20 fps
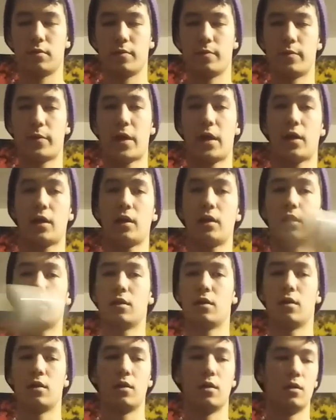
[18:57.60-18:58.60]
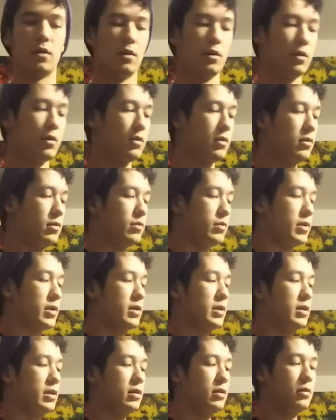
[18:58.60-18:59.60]
back in, 1,
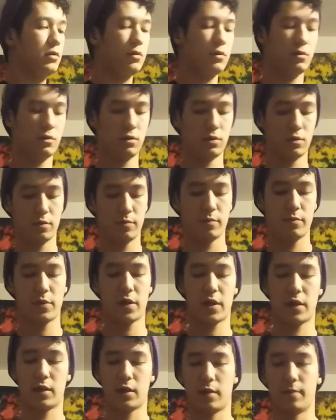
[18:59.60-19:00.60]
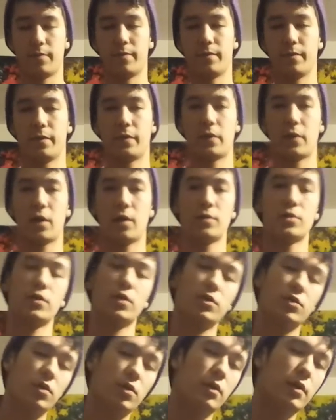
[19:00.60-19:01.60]
2, back in. Okay, so I'll
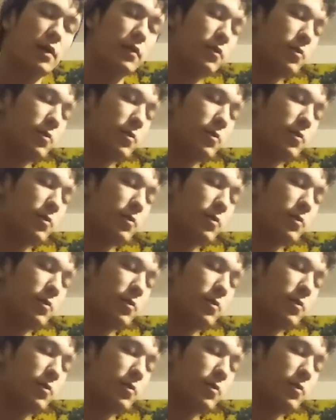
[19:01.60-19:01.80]
show you that